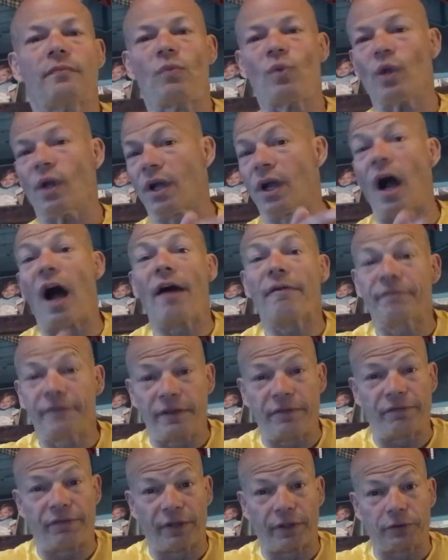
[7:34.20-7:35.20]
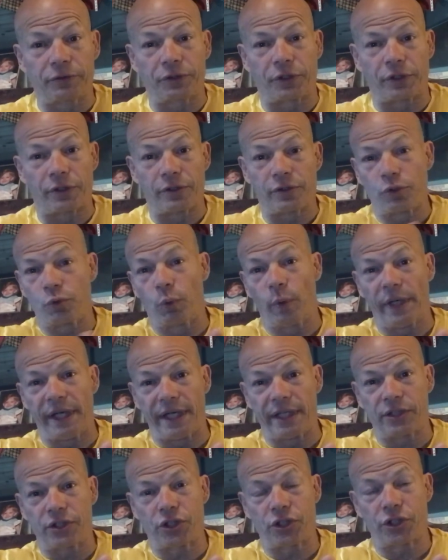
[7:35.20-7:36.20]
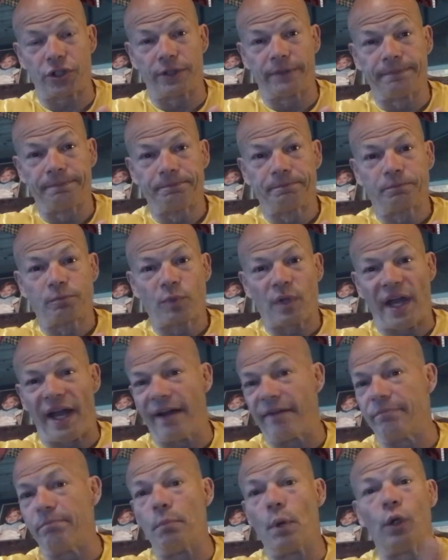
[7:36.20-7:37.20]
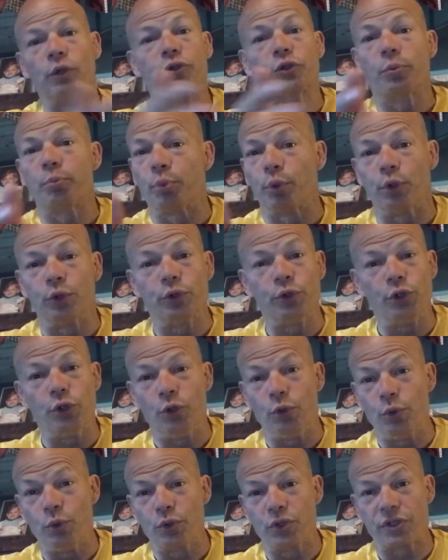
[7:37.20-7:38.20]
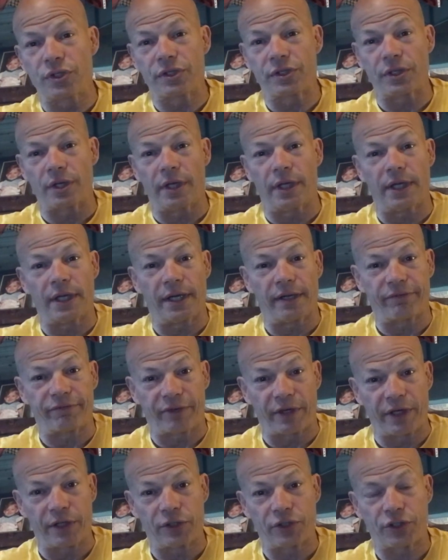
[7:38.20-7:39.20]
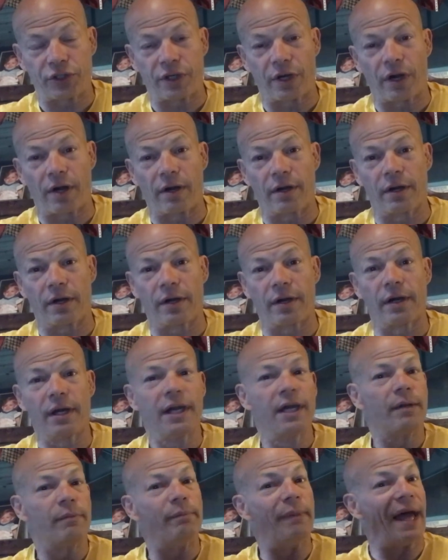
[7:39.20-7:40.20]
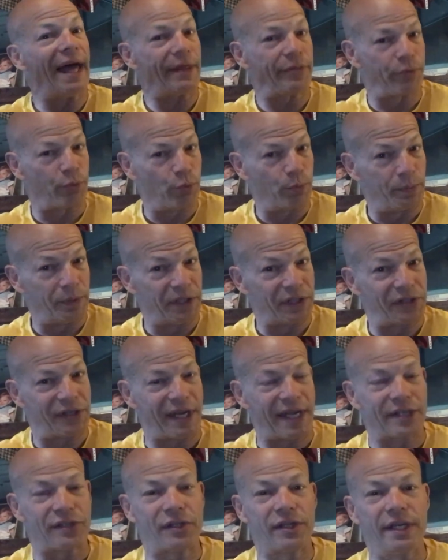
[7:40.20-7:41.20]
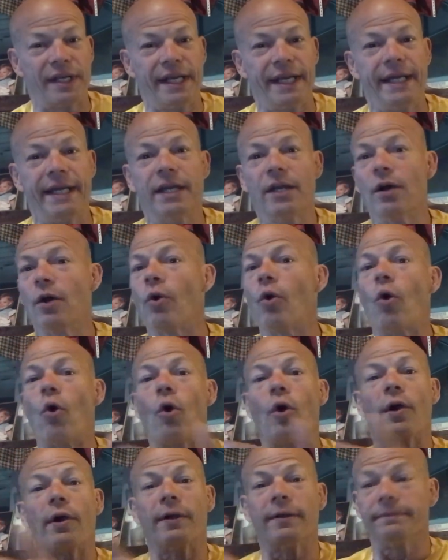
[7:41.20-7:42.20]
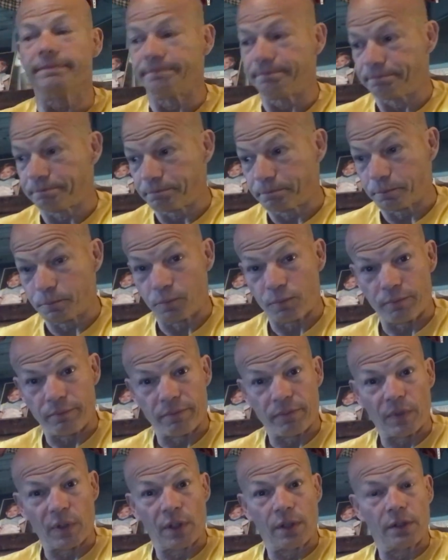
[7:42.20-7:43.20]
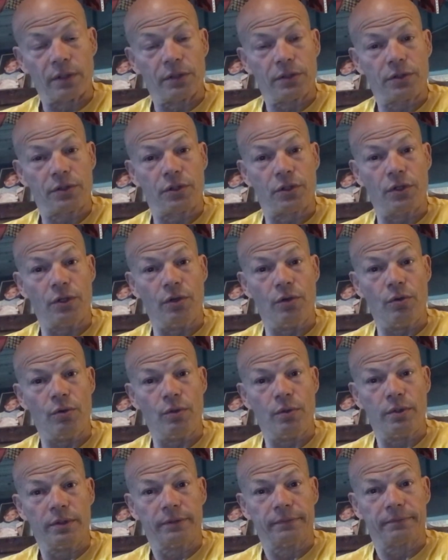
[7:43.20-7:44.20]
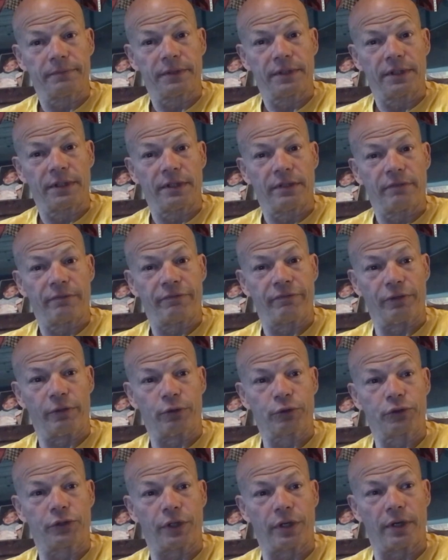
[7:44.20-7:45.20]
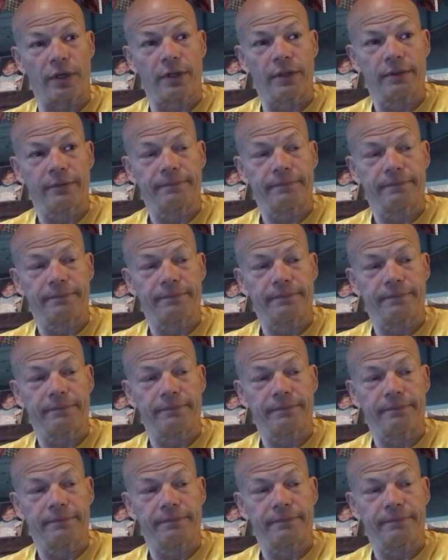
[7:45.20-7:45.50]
coffee filters, which have multiple use uh, fire starter bathroom necessity or to filter